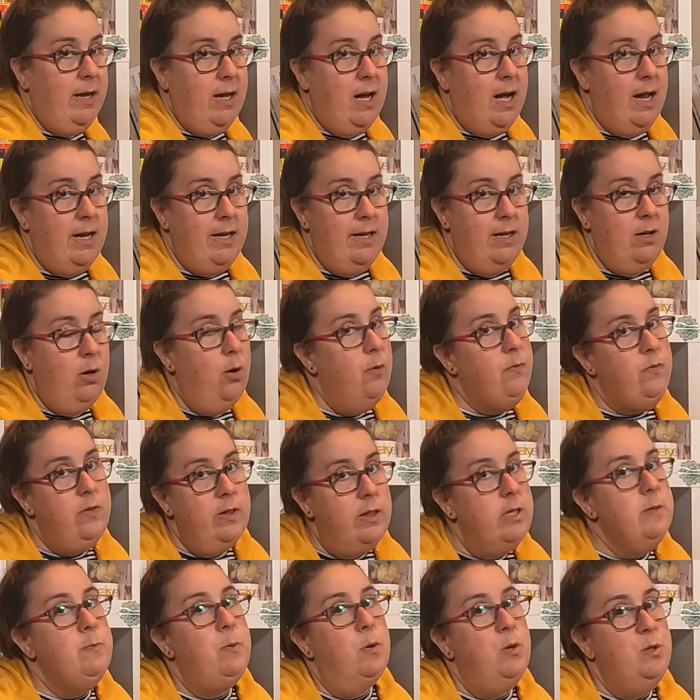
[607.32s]
I got it,
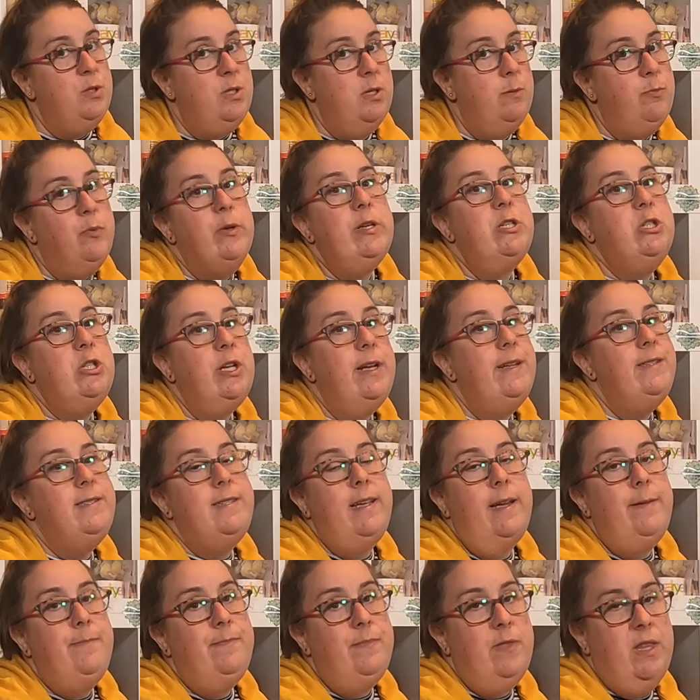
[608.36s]
hopefully this person appreciates
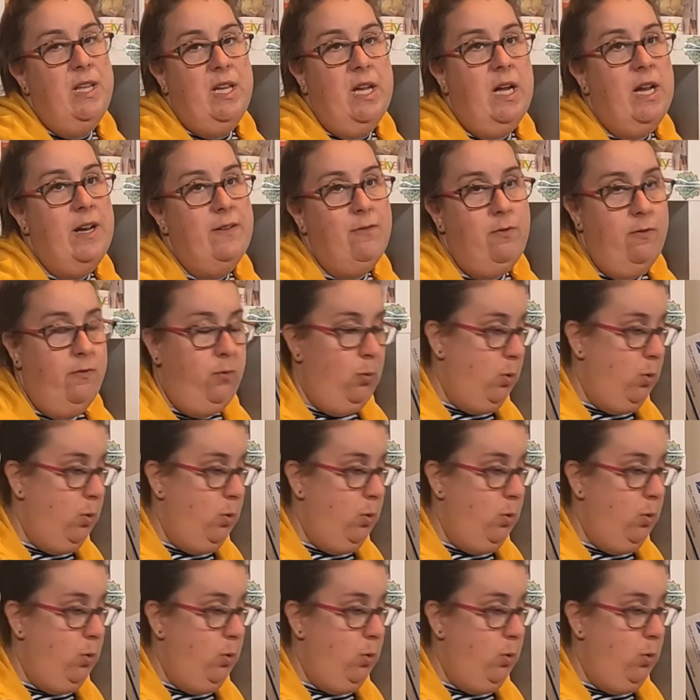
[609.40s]
it. They got it for